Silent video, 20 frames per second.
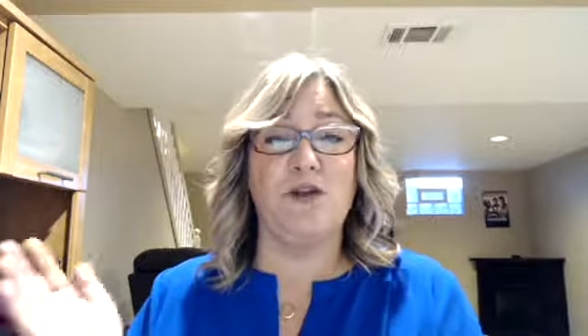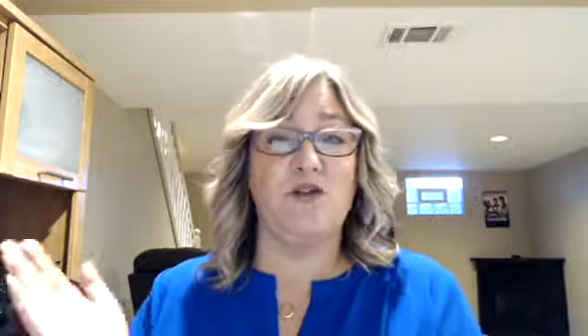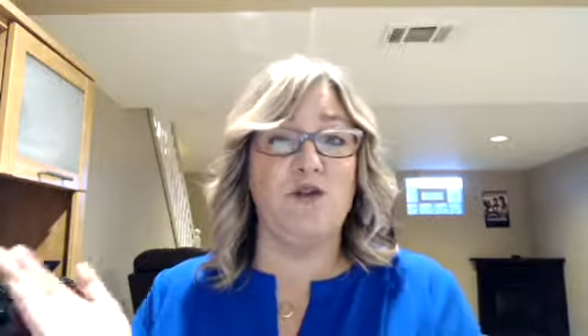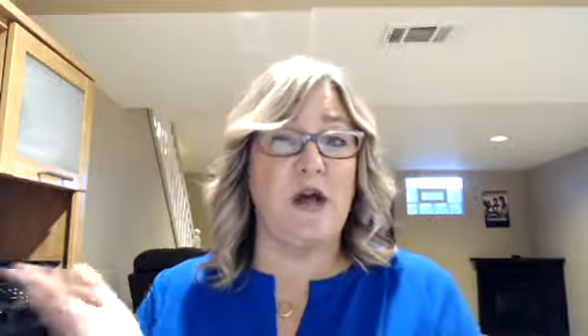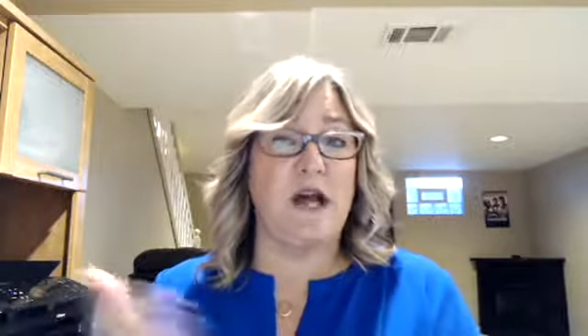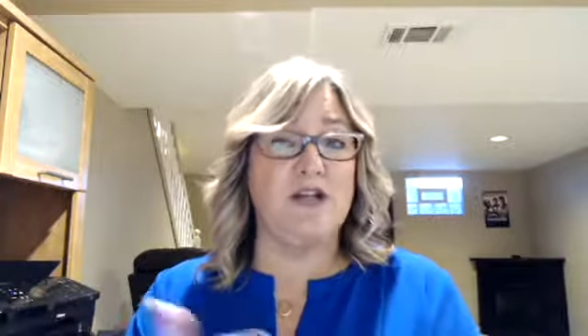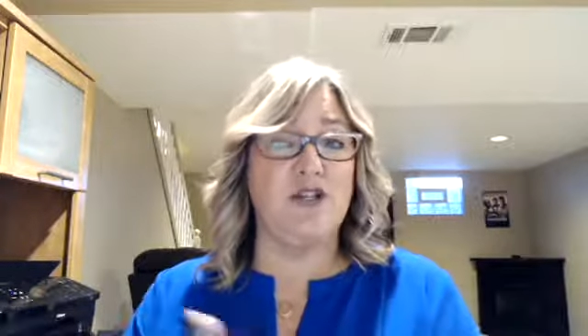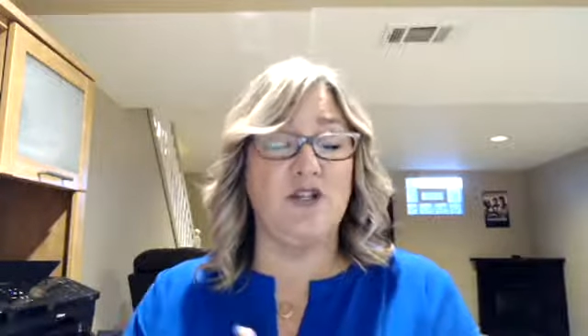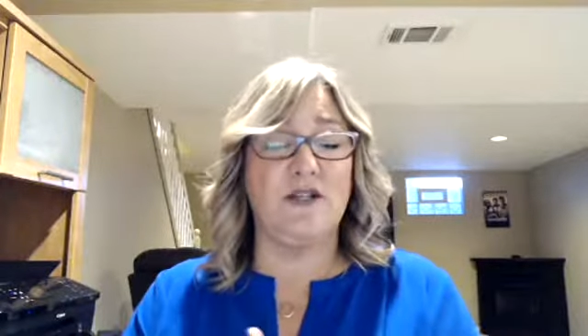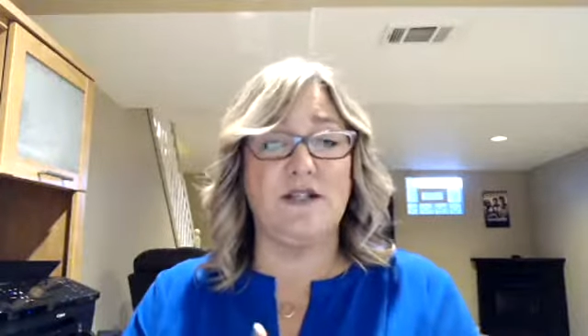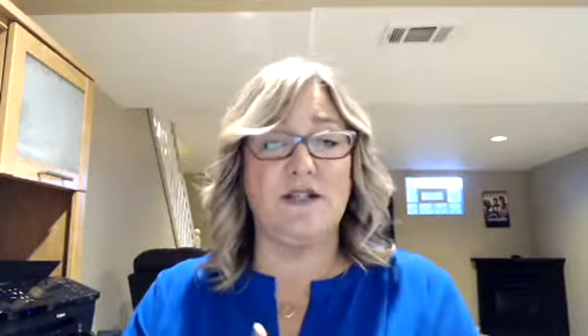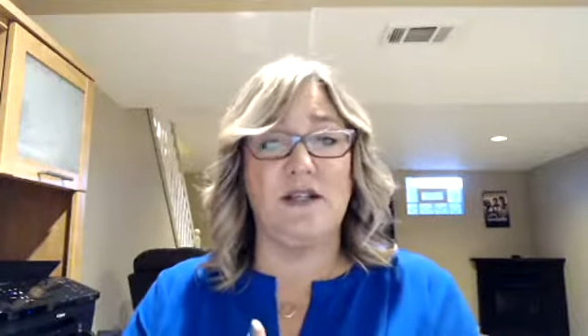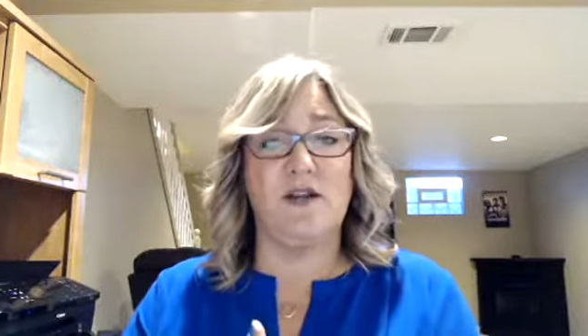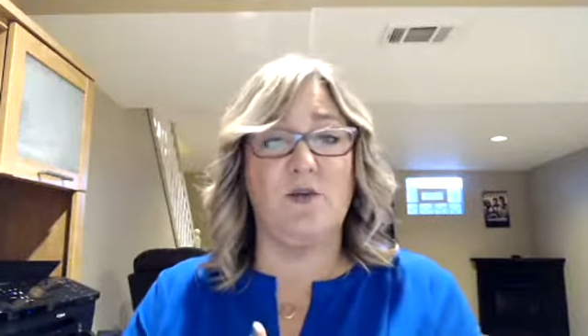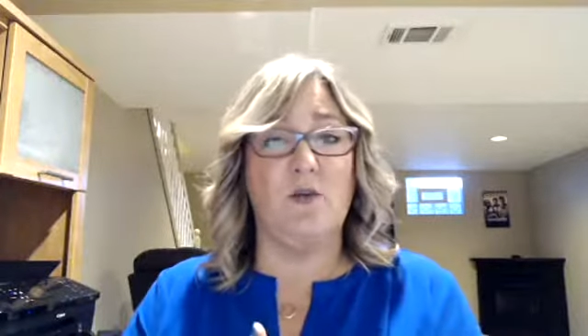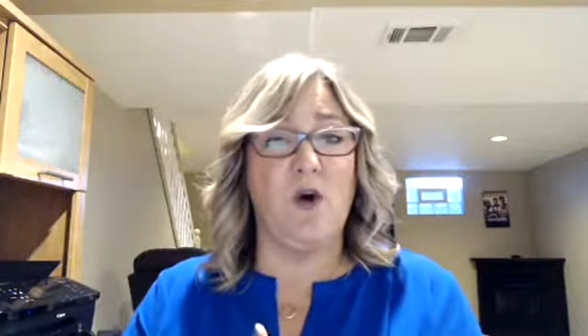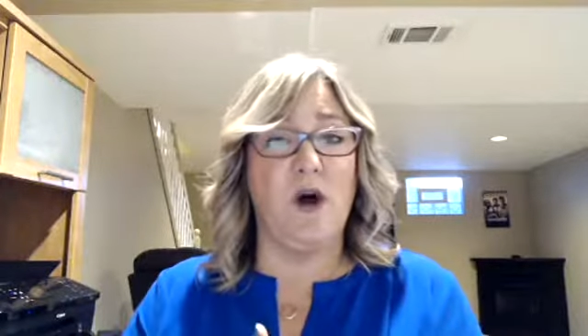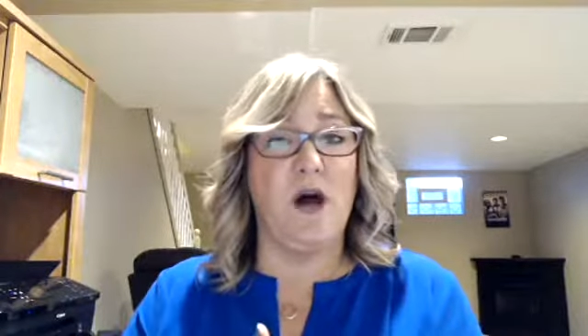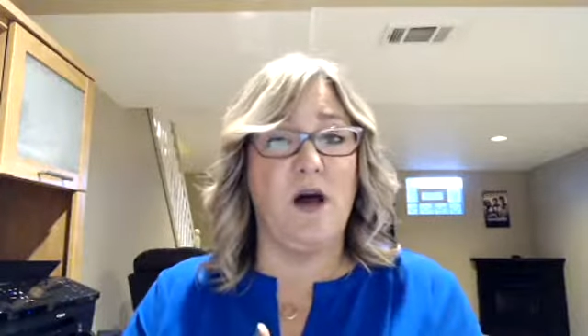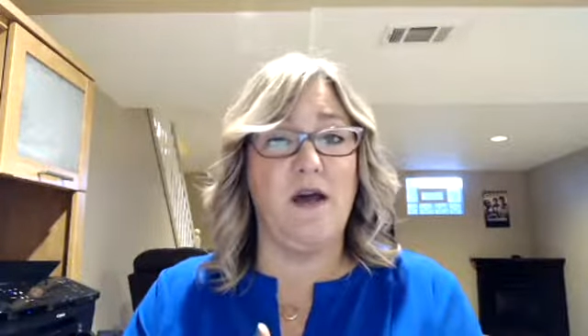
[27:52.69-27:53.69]
I just did
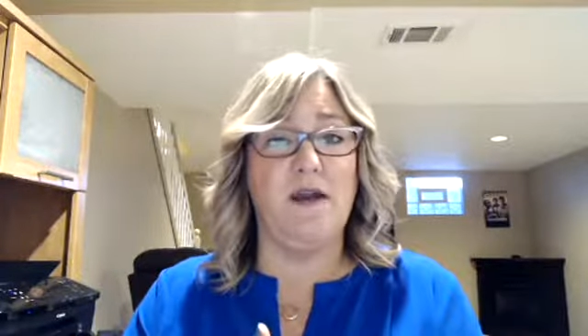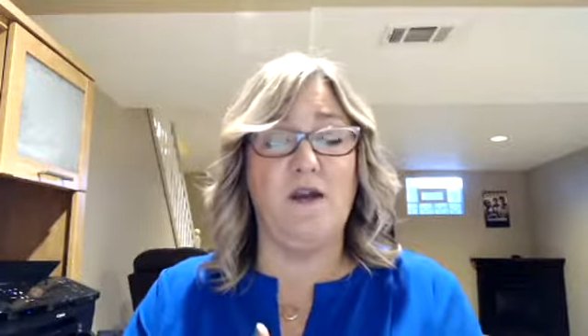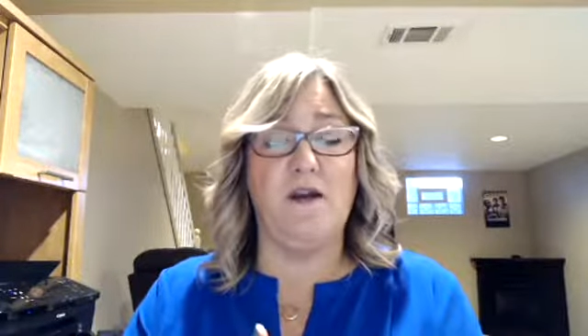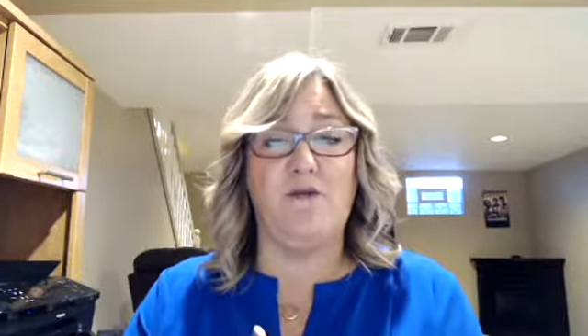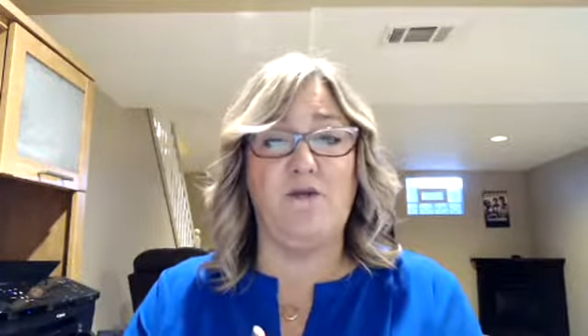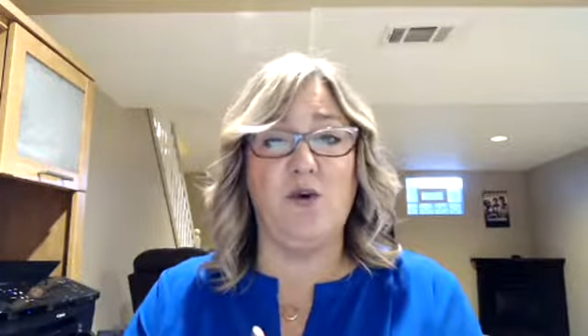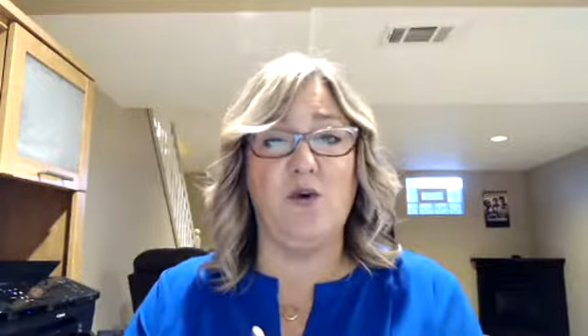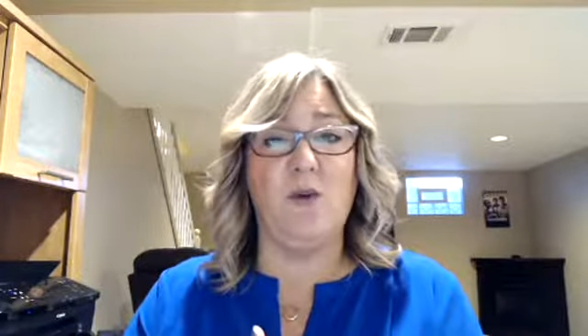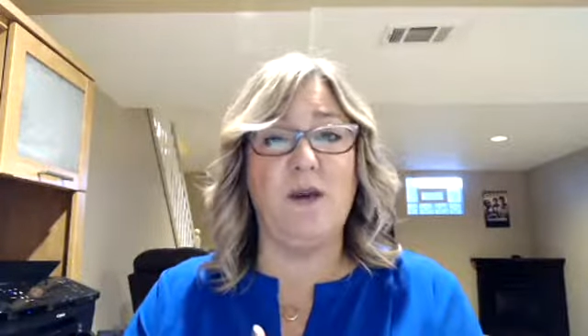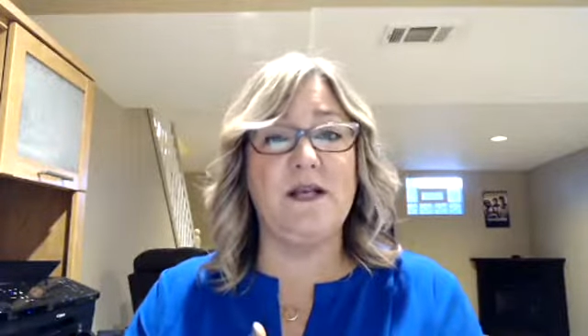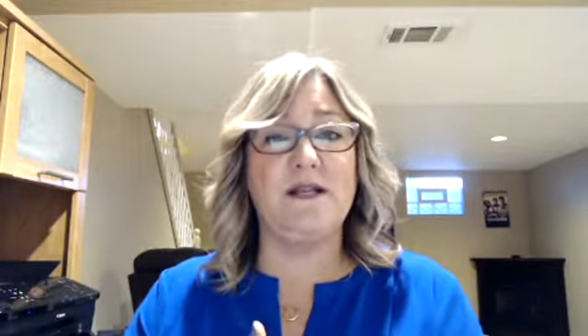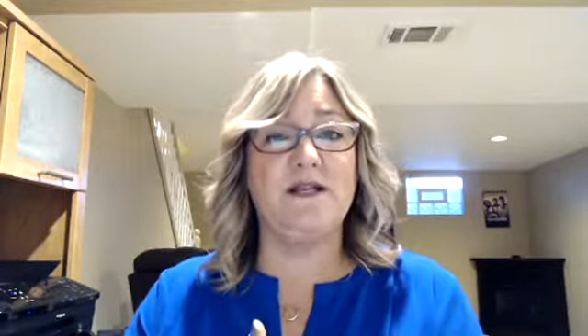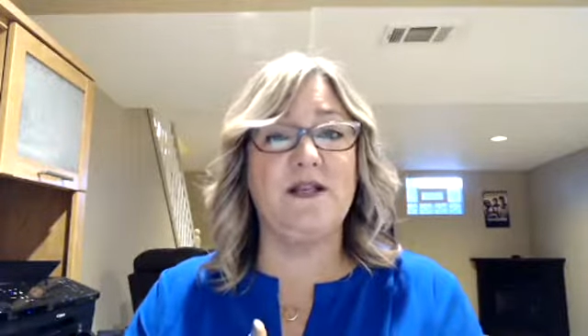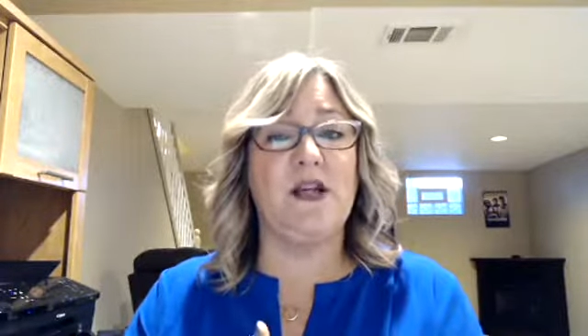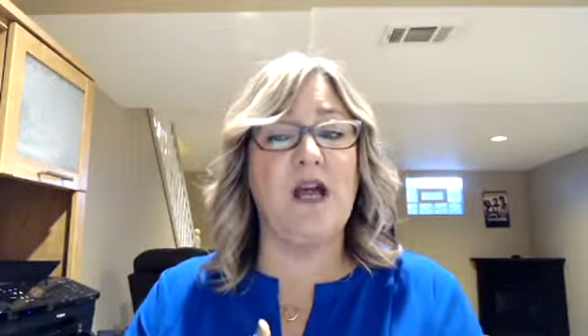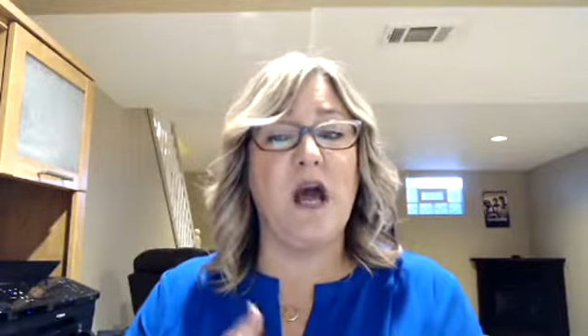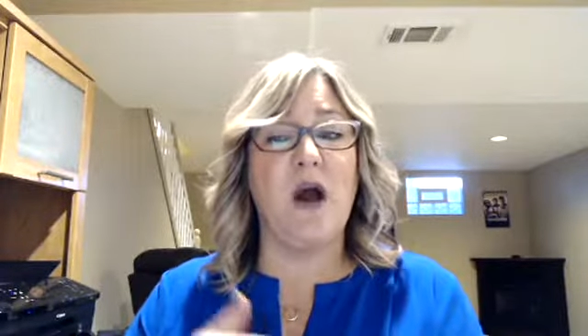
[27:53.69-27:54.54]
one a few weeks ago.